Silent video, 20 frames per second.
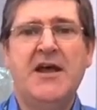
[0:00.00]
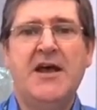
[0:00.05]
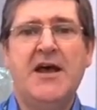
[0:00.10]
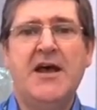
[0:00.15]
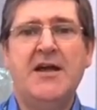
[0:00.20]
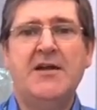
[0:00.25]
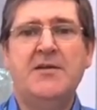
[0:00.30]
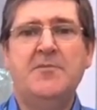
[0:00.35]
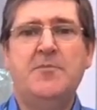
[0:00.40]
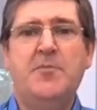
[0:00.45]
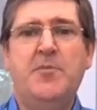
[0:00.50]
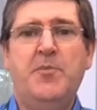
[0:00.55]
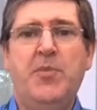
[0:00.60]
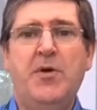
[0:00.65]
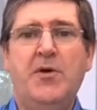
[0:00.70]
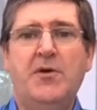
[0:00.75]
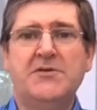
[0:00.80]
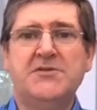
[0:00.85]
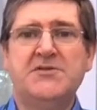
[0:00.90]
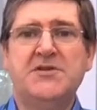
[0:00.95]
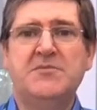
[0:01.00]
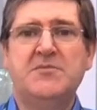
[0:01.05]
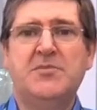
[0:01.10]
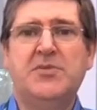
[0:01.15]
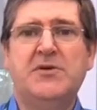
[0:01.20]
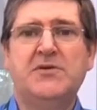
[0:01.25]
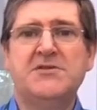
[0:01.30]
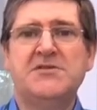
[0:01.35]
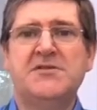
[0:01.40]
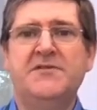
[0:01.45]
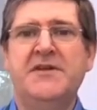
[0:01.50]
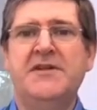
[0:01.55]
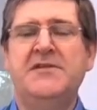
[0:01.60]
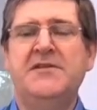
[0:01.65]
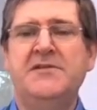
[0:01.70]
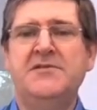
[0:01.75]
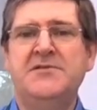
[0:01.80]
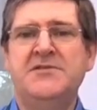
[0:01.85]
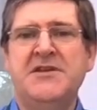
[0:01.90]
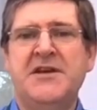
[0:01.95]
and pots of
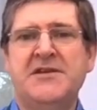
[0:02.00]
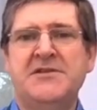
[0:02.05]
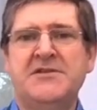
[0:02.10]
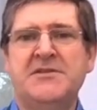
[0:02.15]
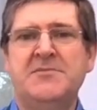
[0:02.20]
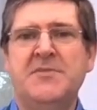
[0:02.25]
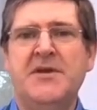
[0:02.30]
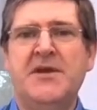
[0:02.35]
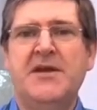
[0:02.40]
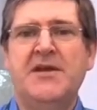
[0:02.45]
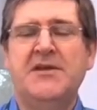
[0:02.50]
enthusiasm.